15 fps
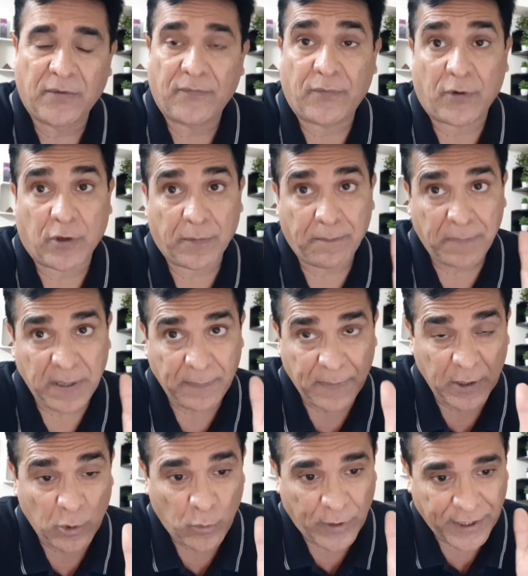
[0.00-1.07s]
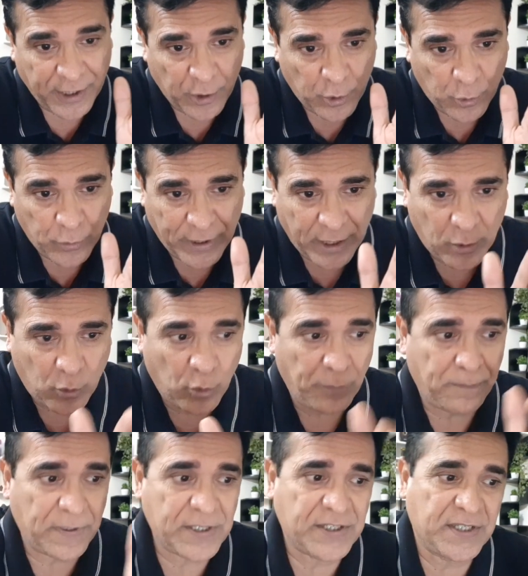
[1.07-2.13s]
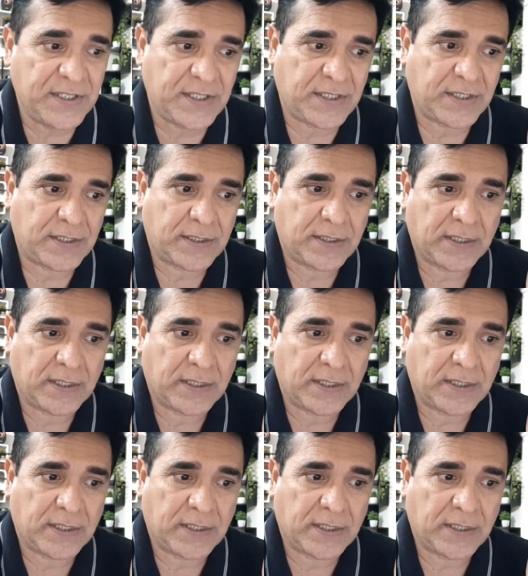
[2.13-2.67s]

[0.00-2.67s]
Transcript: for people who are into their own business.